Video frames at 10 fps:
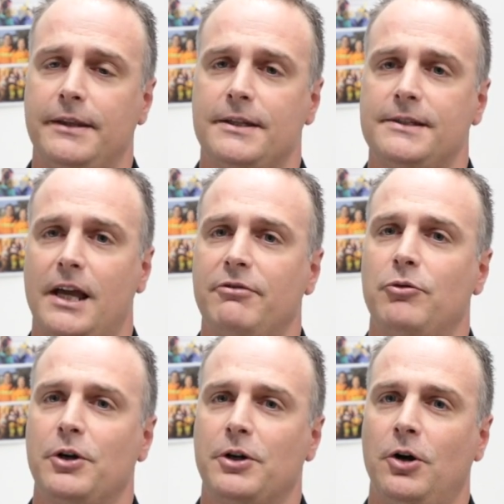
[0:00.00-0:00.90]
and the Safe
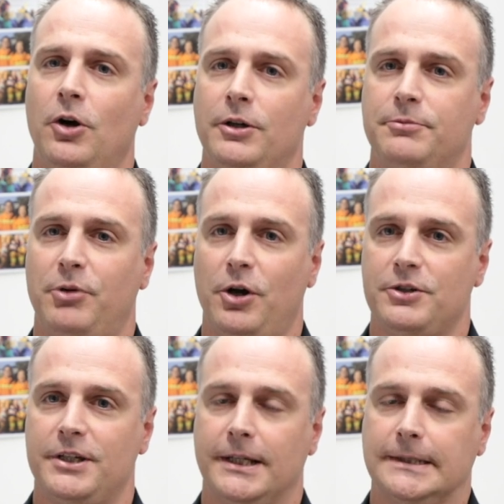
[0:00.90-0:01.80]
Work at Height
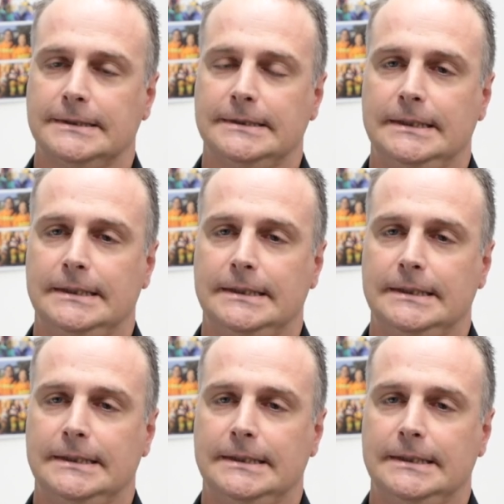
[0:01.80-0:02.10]
project.